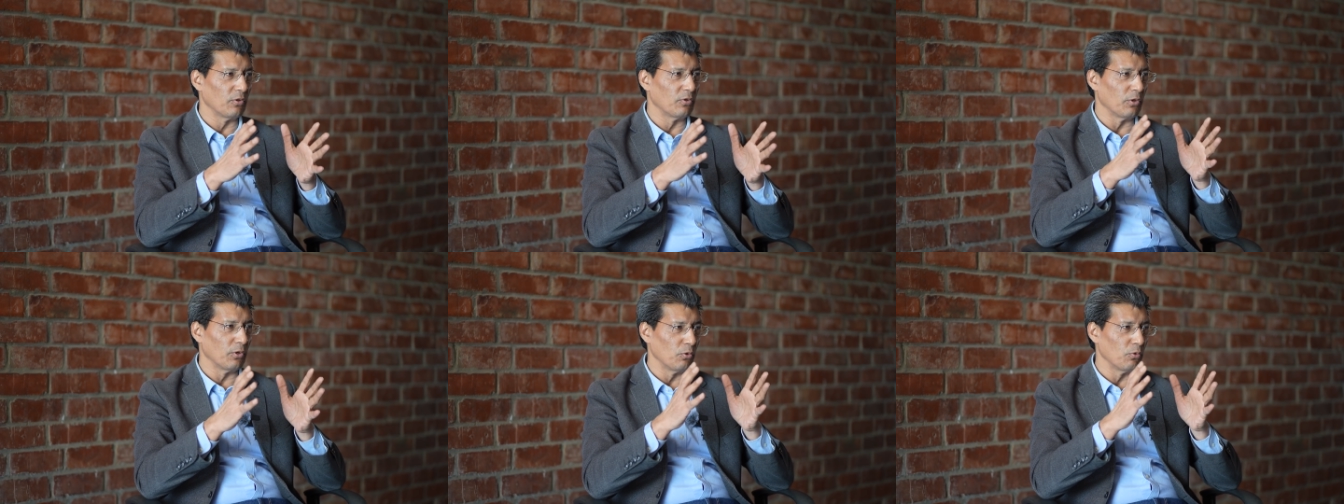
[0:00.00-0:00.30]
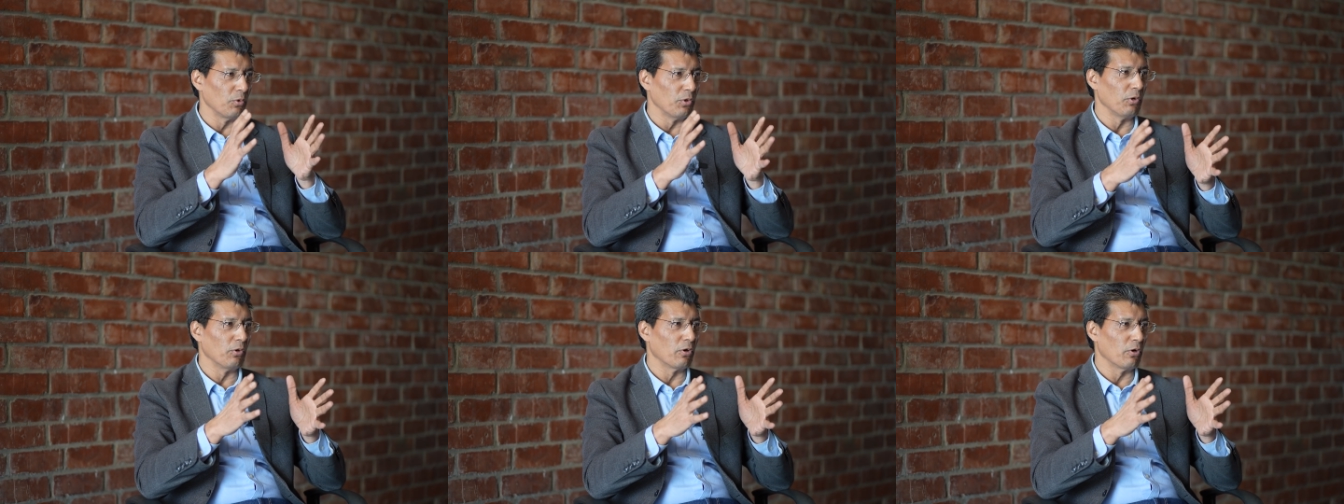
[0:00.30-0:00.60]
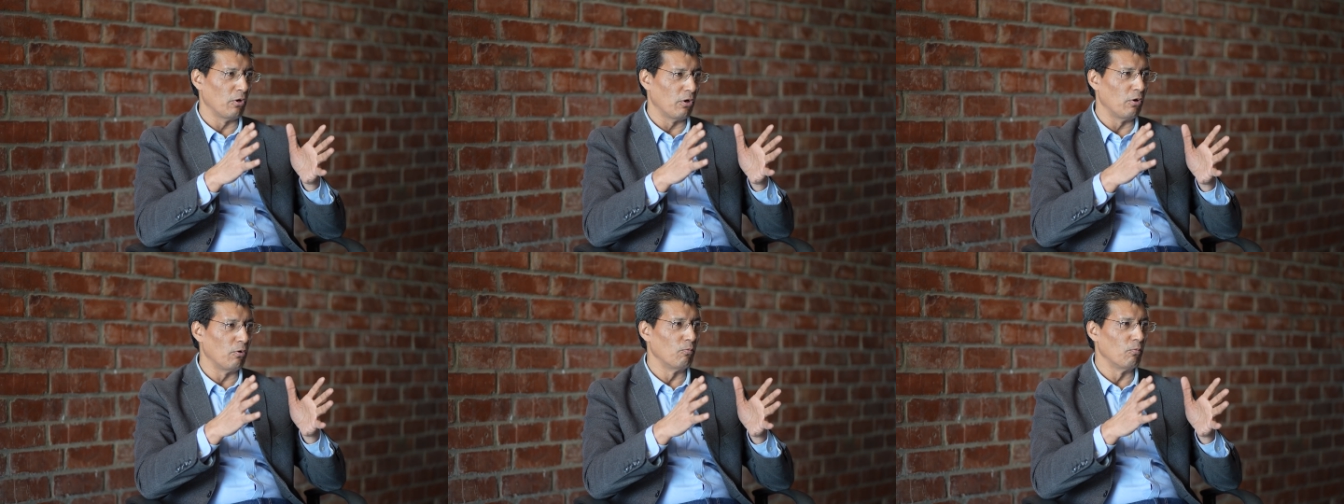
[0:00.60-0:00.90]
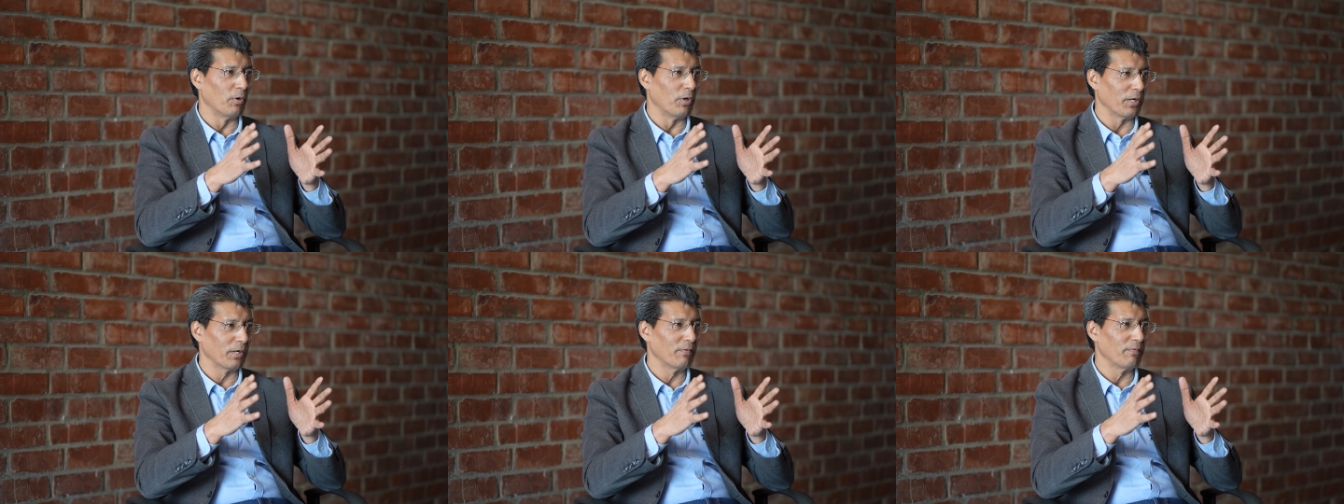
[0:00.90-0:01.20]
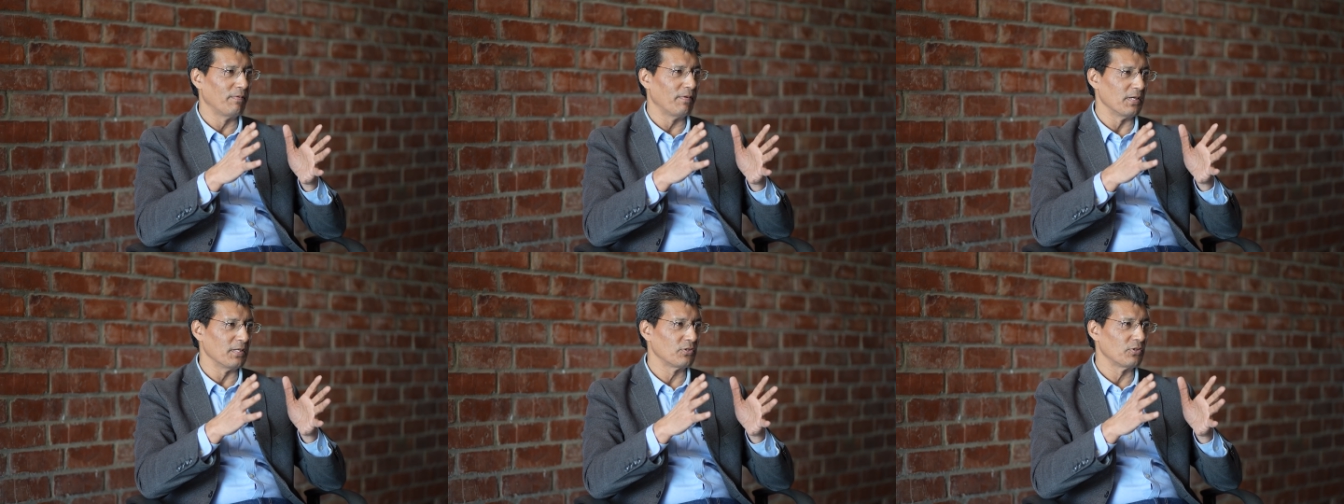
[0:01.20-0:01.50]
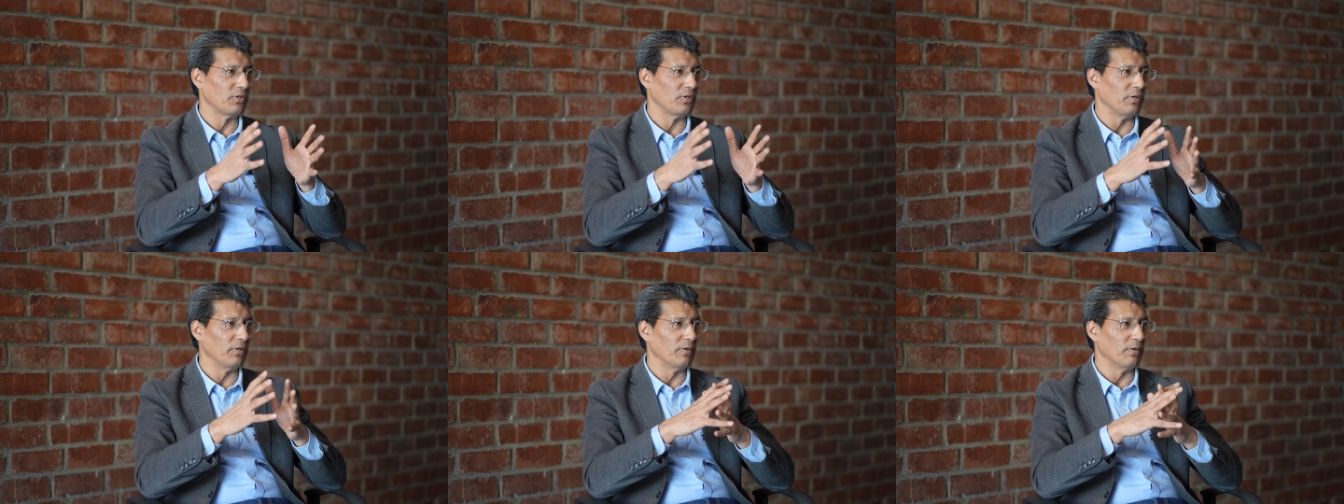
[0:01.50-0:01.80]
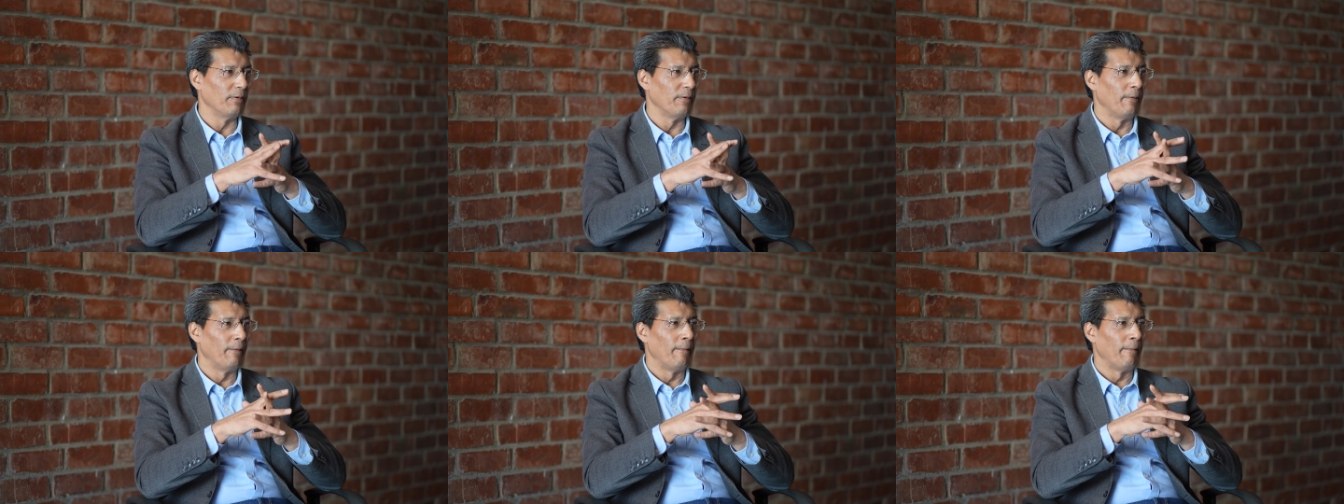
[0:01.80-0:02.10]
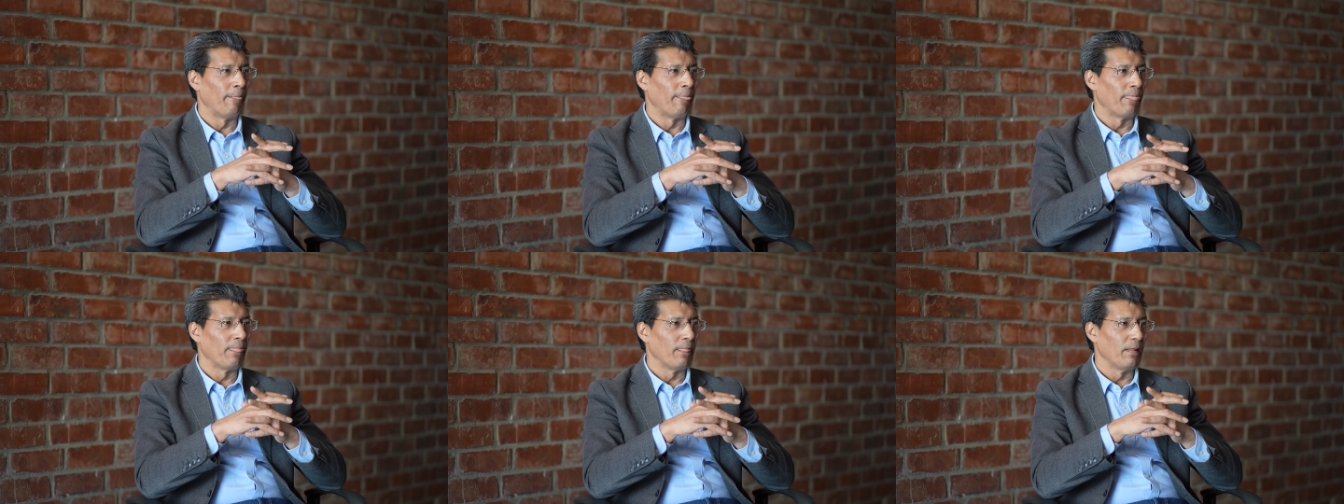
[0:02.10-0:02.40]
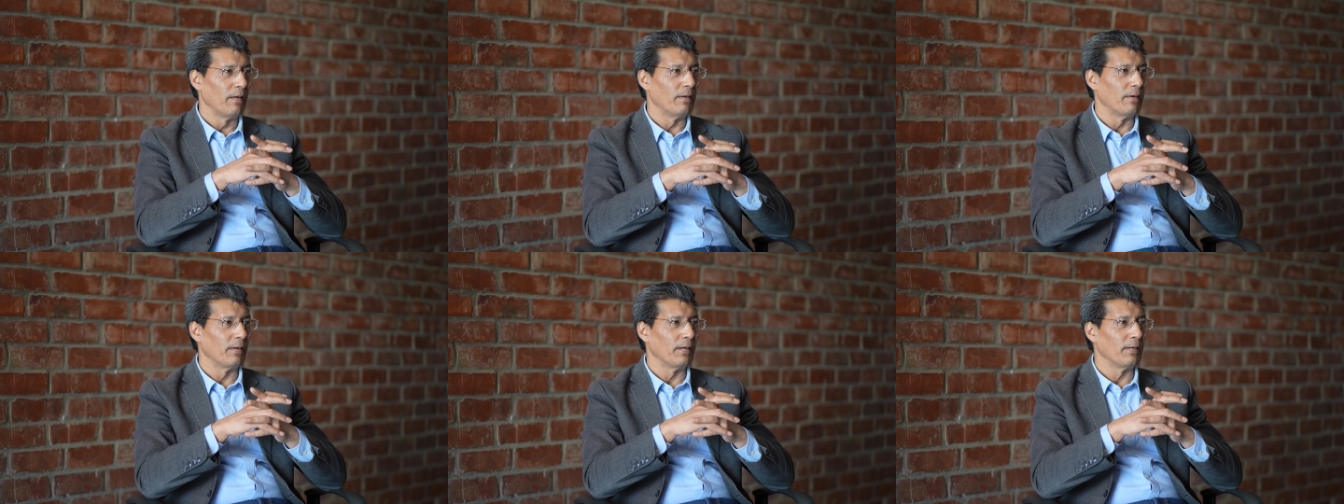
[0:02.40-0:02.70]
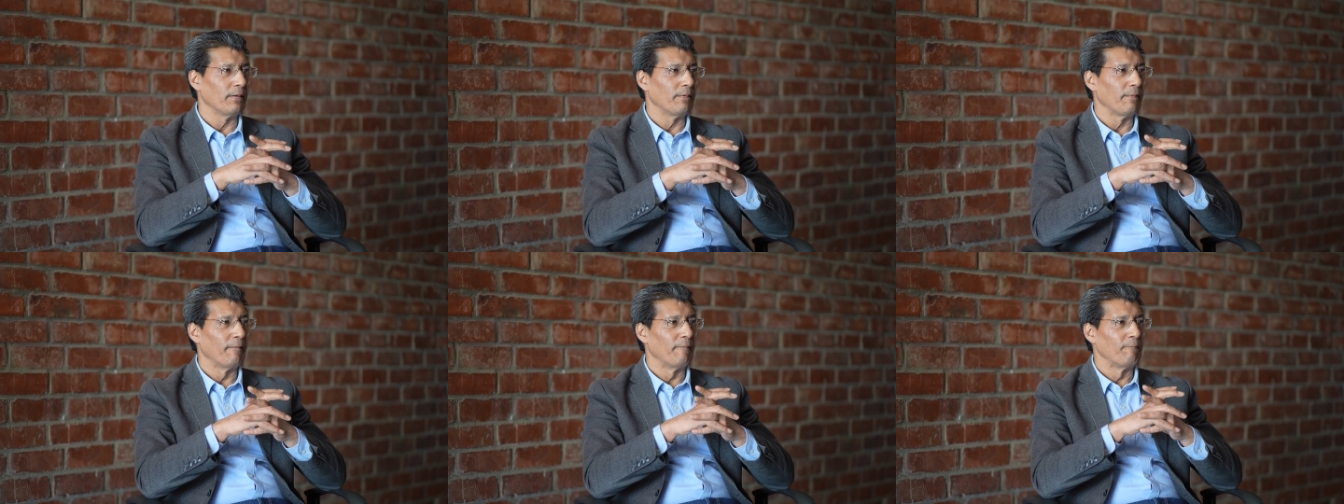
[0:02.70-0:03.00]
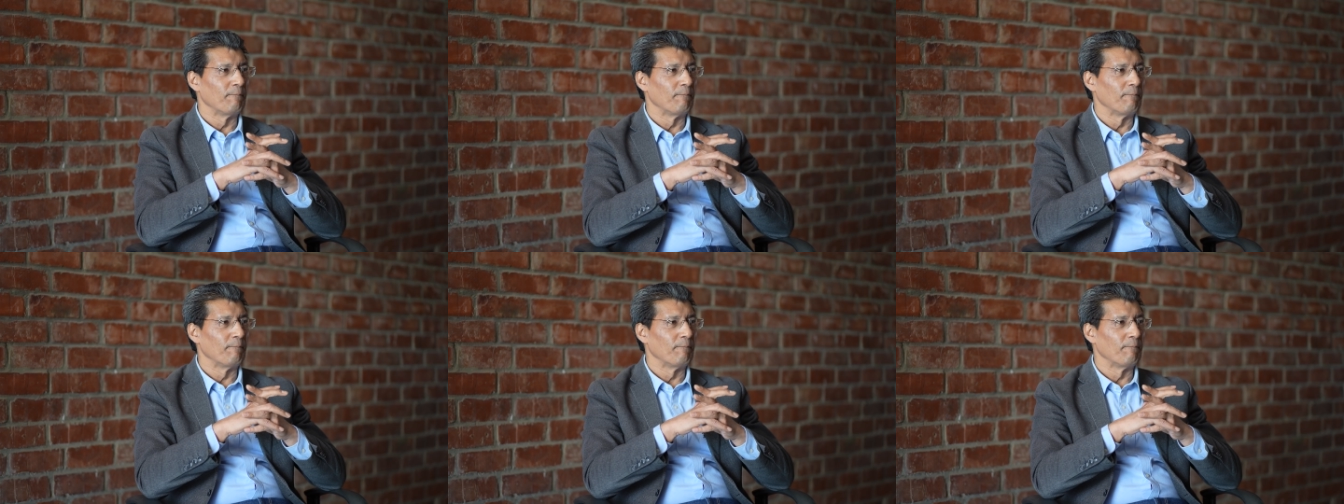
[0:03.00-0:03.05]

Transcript: So do your homework first, right?